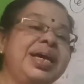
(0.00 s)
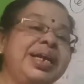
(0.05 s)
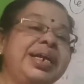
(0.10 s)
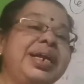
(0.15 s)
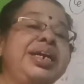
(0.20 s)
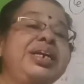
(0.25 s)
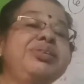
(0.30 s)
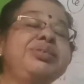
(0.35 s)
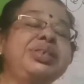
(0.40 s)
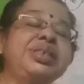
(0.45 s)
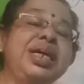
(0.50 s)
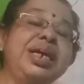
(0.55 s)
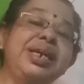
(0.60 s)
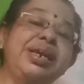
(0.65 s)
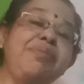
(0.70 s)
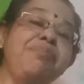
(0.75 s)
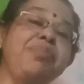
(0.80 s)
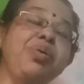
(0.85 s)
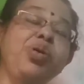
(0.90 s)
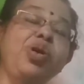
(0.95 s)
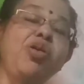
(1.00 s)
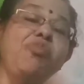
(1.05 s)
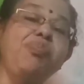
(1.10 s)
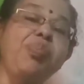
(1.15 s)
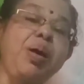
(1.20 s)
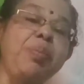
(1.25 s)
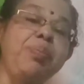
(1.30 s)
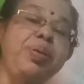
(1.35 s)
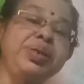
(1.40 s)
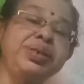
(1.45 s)
Reduce the number
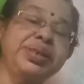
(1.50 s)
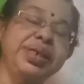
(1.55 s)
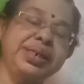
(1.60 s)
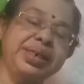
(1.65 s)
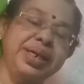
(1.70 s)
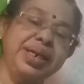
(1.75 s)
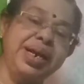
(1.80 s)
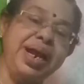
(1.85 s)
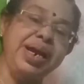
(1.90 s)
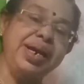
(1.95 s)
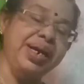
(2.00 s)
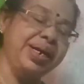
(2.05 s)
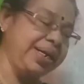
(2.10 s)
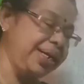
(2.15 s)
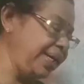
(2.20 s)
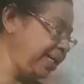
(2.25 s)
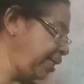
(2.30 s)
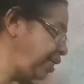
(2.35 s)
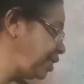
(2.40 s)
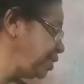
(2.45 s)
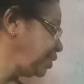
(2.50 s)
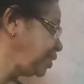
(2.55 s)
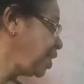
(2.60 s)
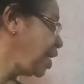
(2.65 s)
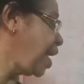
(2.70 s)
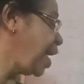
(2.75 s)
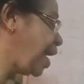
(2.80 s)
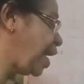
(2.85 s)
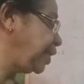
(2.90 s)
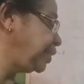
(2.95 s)
of public sector undertakings,
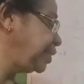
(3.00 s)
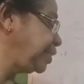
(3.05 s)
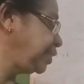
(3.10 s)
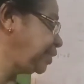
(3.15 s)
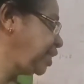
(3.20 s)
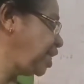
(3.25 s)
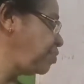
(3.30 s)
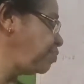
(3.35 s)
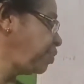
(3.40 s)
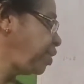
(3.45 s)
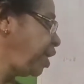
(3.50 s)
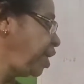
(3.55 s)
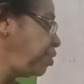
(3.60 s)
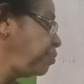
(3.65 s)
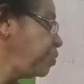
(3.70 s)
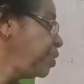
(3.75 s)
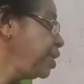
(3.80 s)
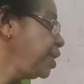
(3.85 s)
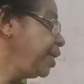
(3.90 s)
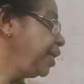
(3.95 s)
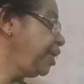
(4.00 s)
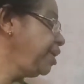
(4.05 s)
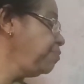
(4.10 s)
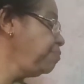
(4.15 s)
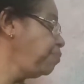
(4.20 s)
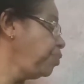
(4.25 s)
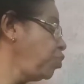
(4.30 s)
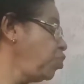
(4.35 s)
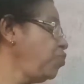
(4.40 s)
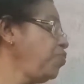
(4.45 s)
at the same time
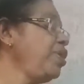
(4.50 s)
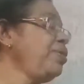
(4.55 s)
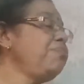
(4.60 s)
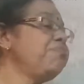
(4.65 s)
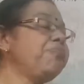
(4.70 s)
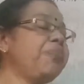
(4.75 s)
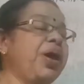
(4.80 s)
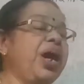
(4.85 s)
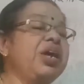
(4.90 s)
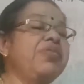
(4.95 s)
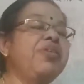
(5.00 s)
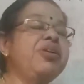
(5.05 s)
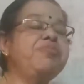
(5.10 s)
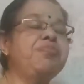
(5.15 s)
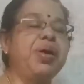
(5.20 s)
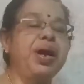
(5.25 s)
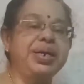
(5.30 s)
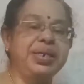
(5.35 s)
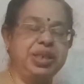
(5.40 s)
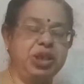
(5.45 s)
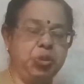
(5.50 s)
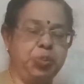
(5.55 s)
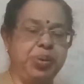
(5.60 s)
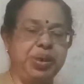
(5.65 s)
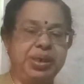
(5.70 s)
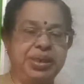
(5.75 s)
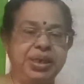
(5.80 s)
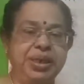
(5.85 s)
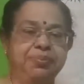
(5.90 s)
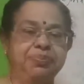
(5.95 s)
improving private
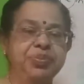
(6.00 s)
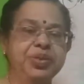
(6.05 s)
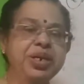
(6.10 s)
participation.